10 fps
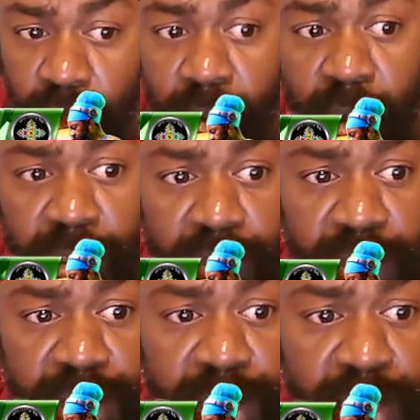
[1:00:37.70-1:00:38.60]

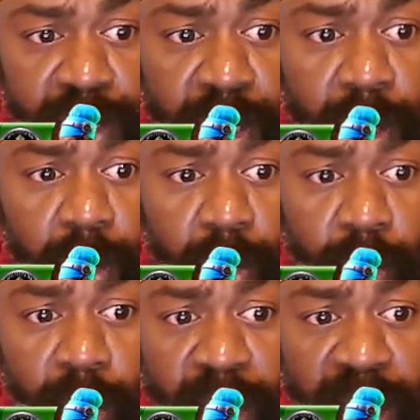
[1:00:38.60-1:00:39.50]
countries
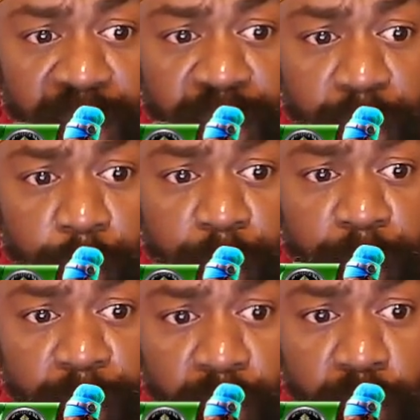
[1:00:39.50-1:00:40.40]
who have
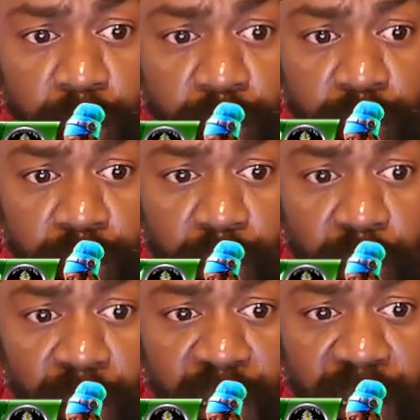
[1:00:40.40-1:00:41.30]
refused
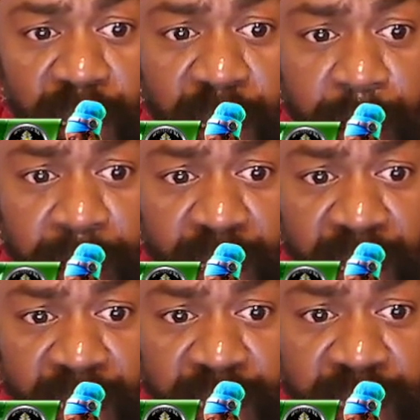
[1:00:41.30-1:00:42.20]
to
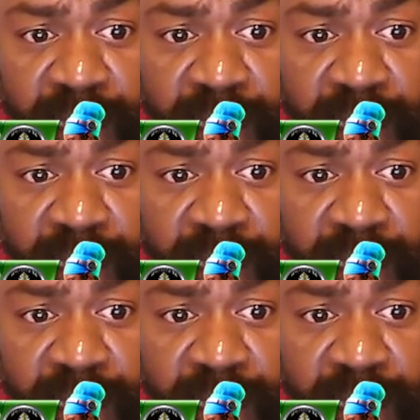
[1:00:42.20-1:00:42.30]
apply